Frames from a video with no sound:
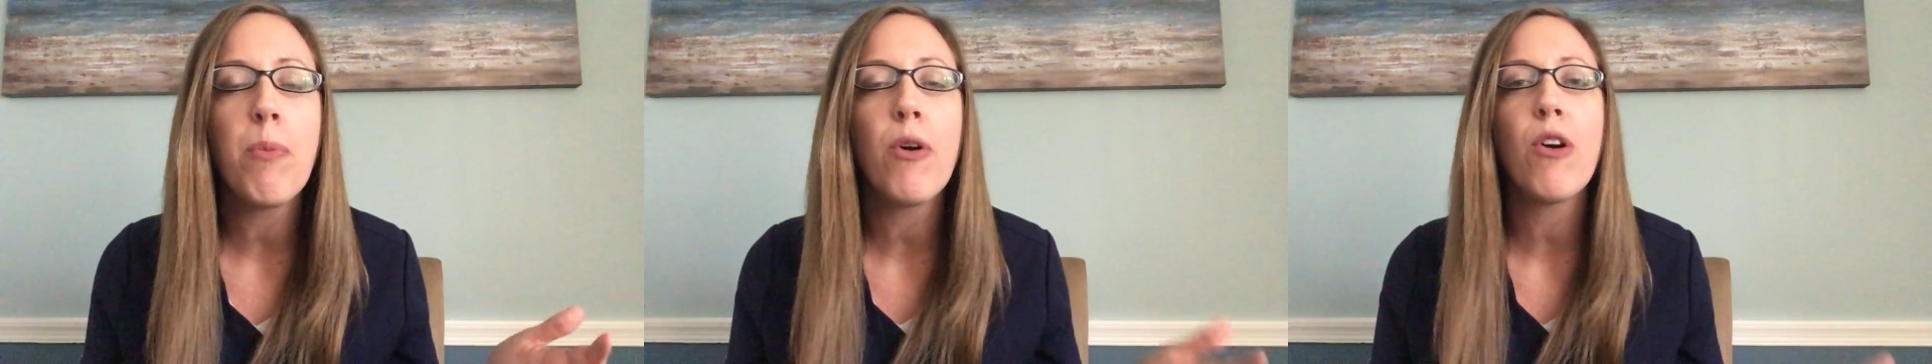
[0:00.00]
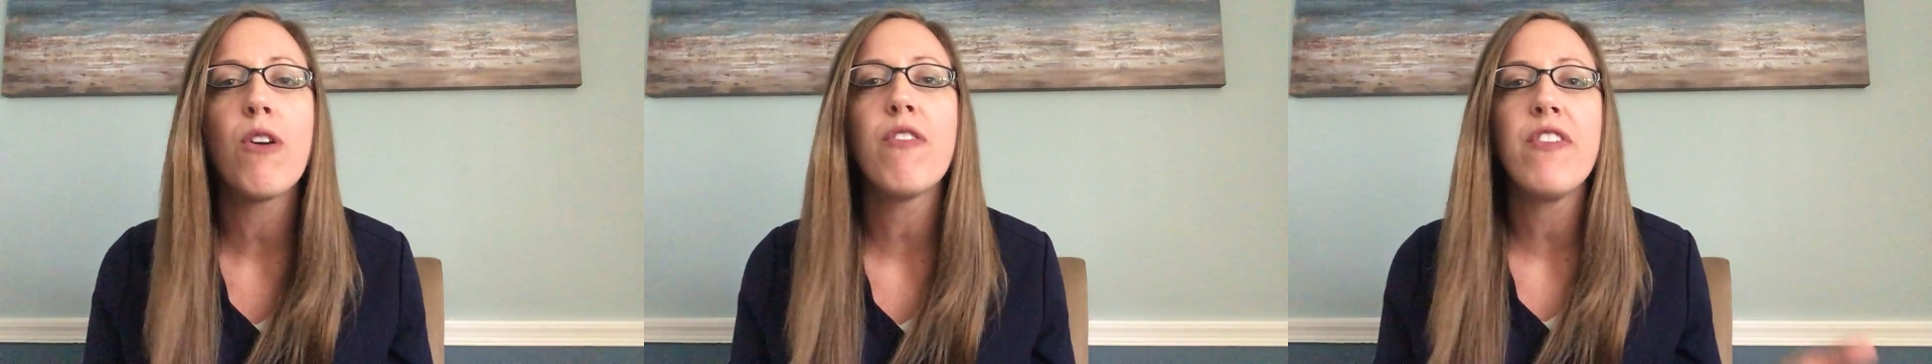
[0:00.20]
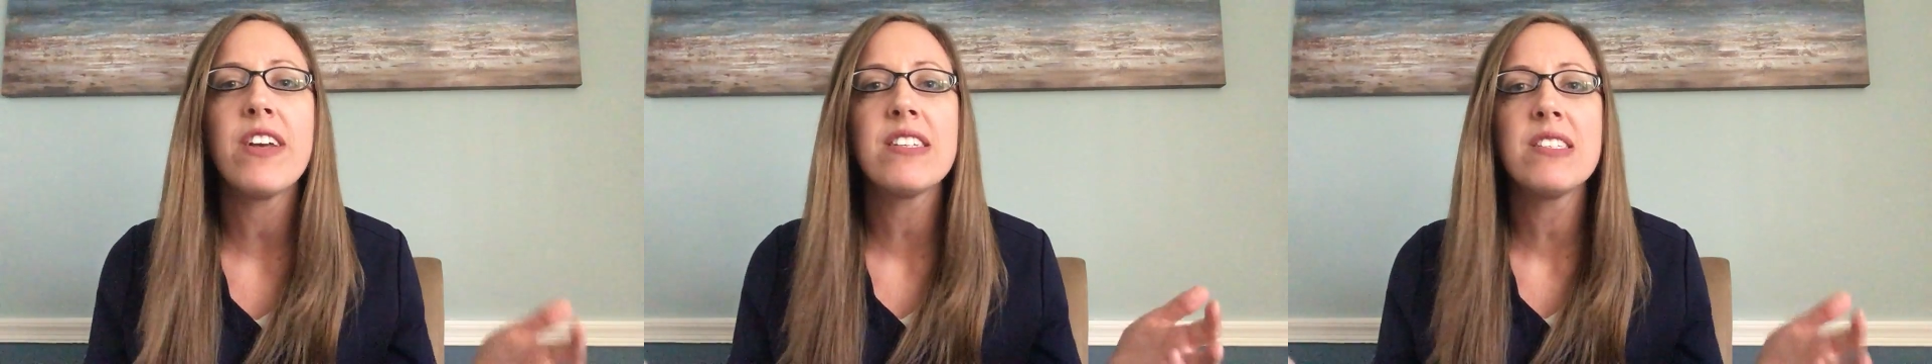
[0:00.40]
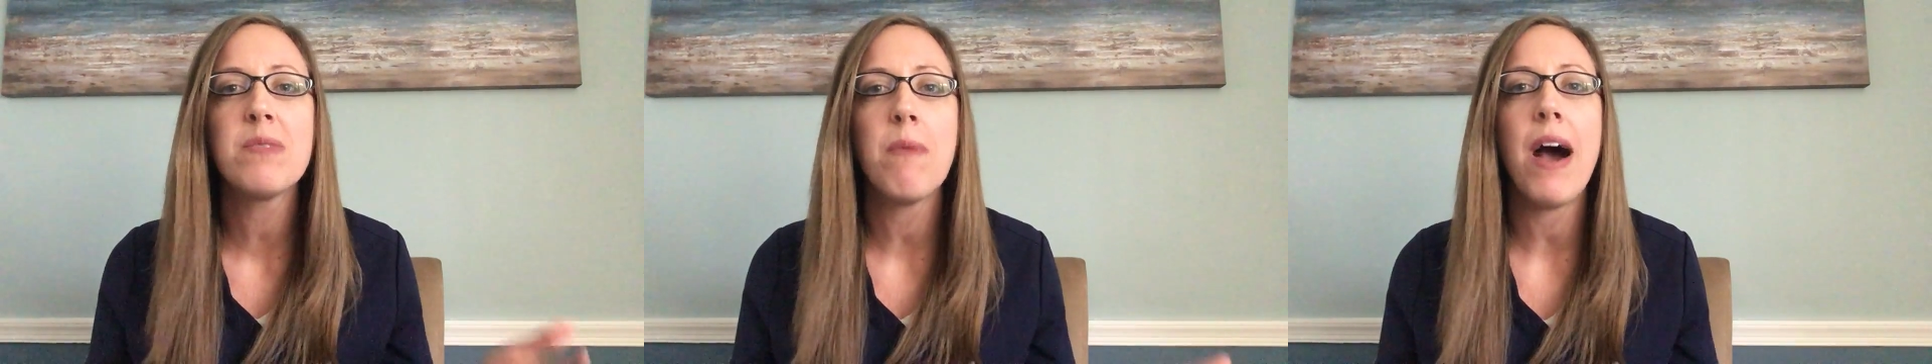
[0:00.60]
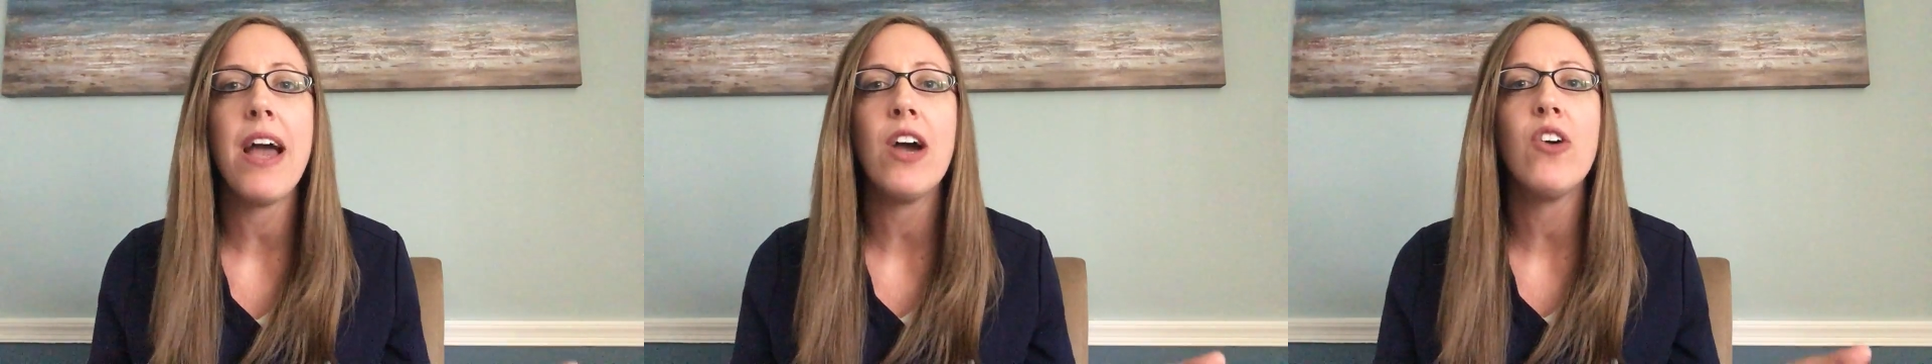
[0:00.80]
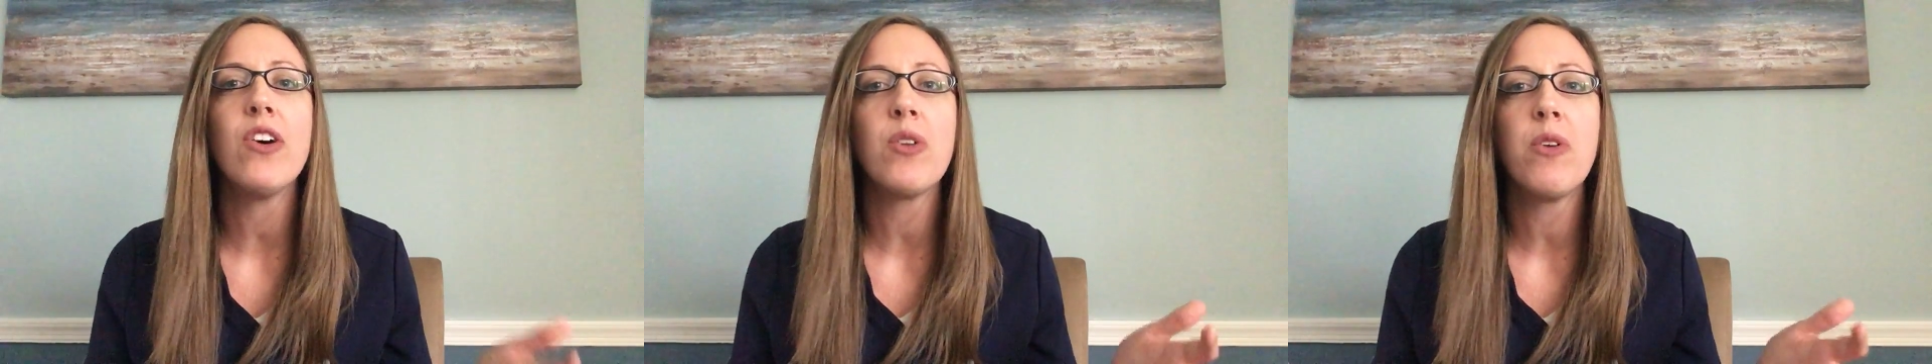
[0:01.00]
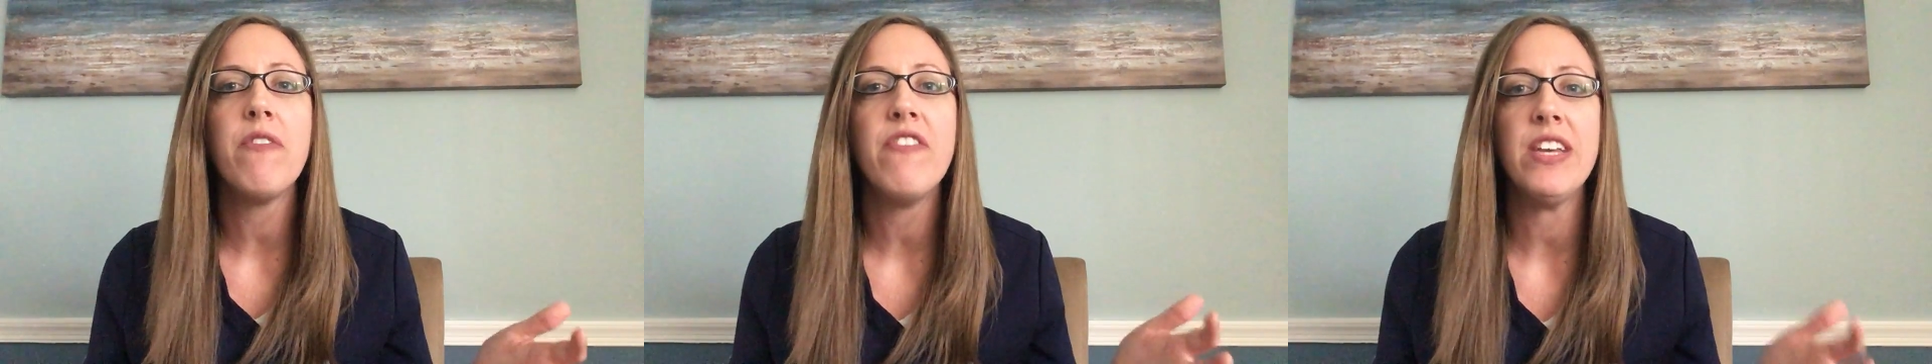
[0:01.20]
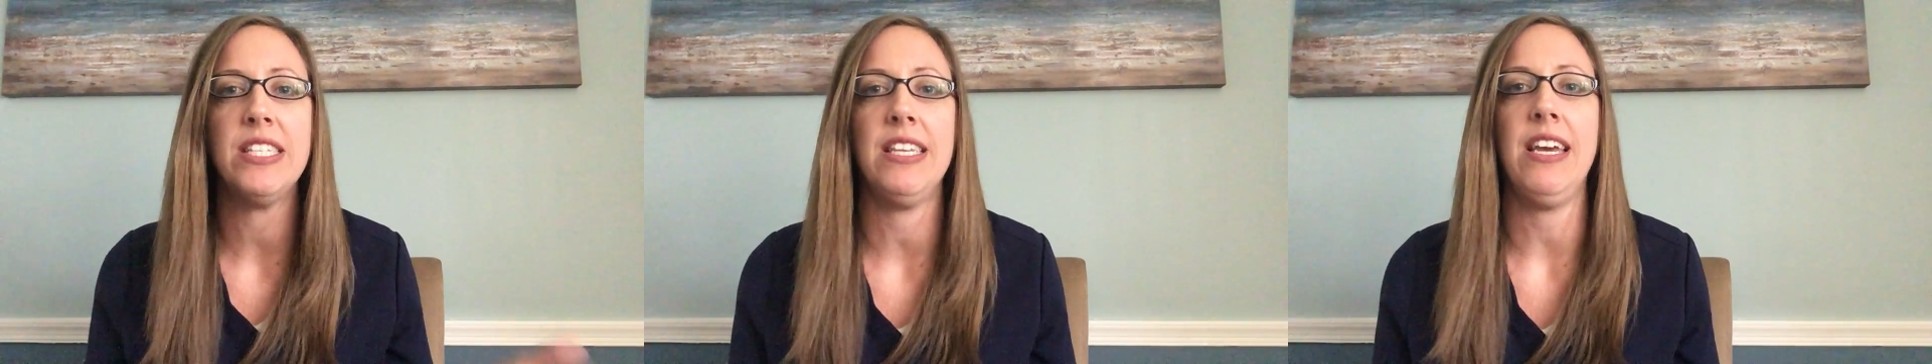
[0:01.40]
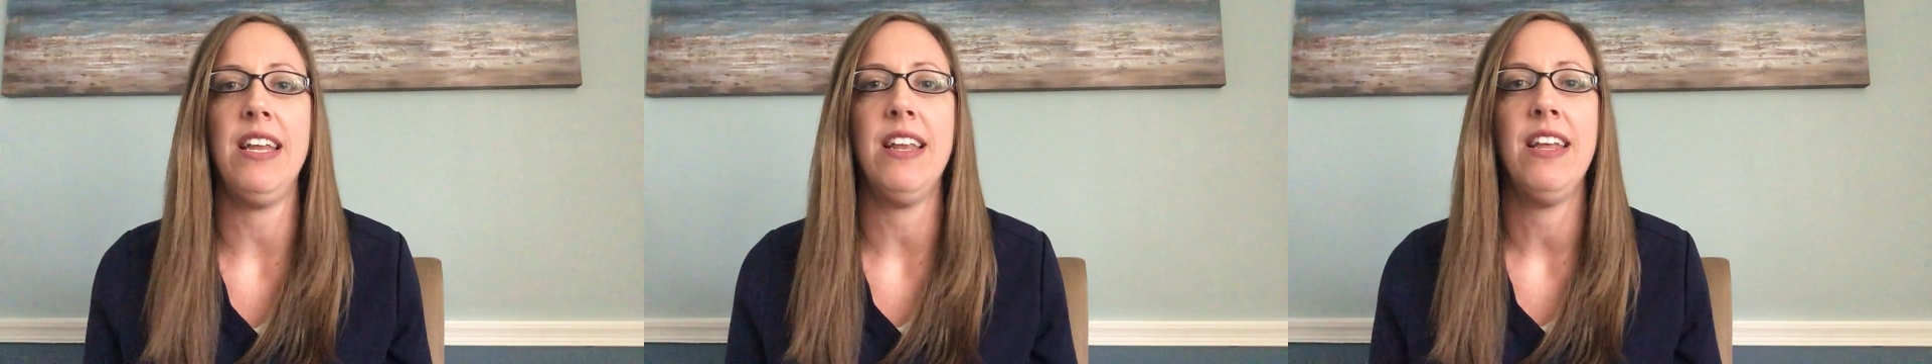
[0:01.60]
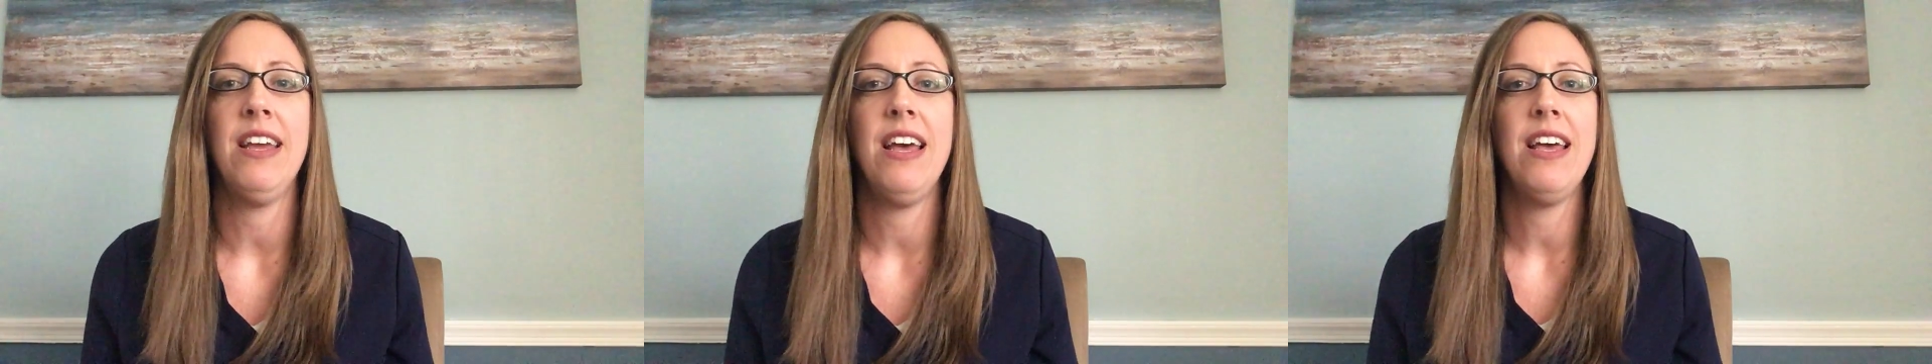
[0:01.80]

perfect smile in a visit?"